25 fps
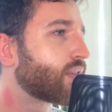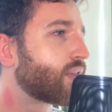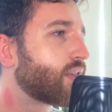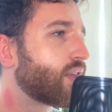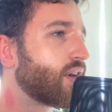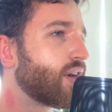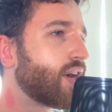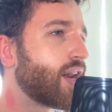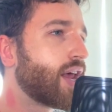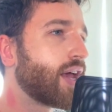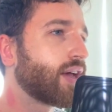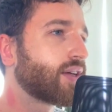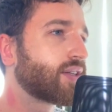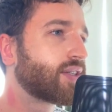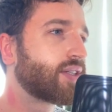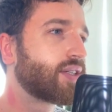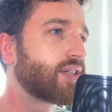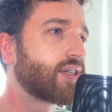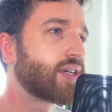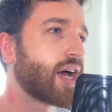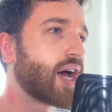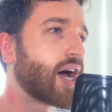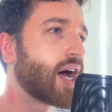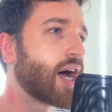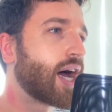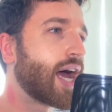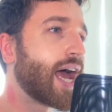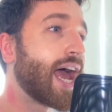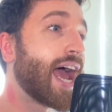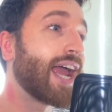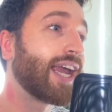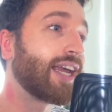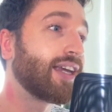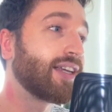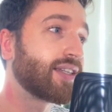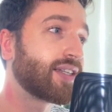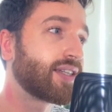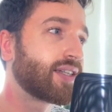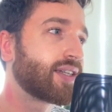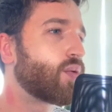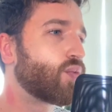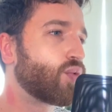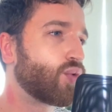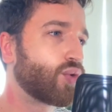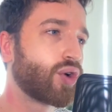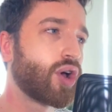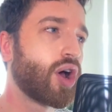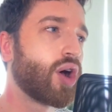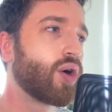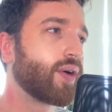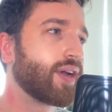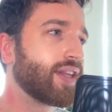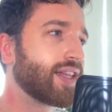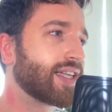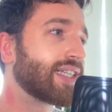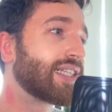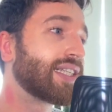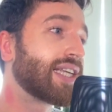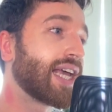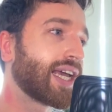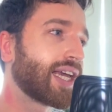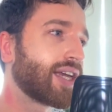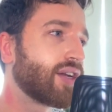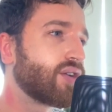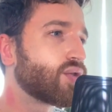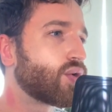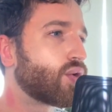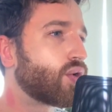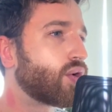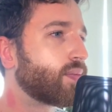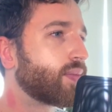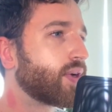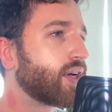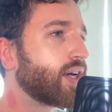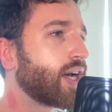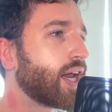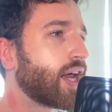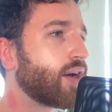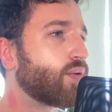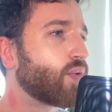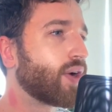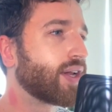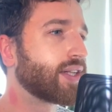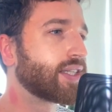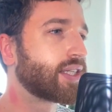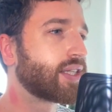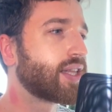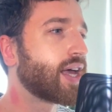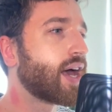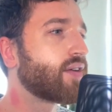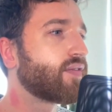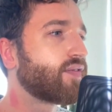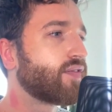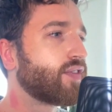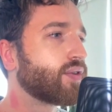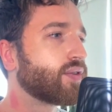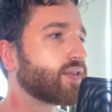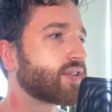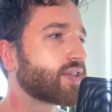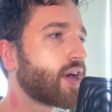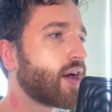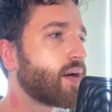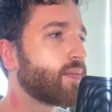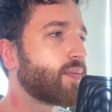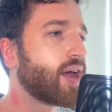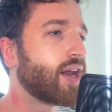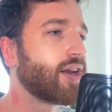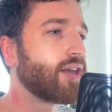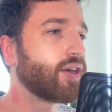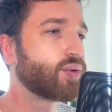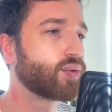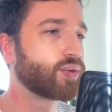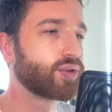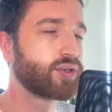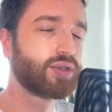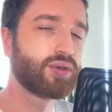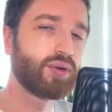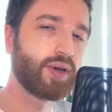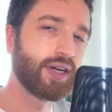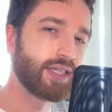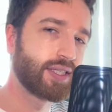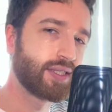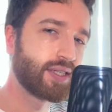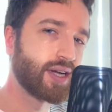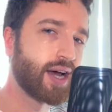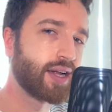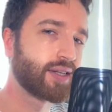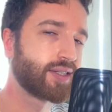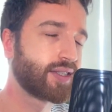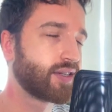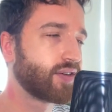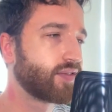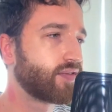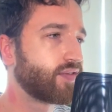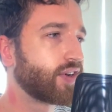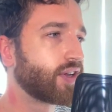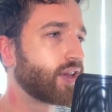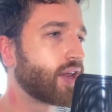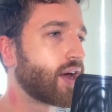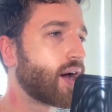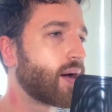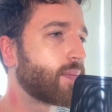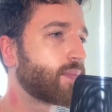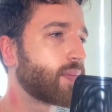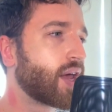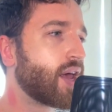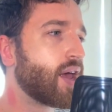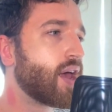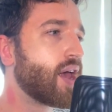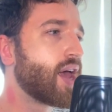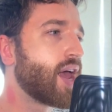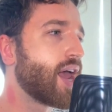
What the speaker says: The next 8 will go in the second orbit, and once that fills up, n equals 3 starts to fill up.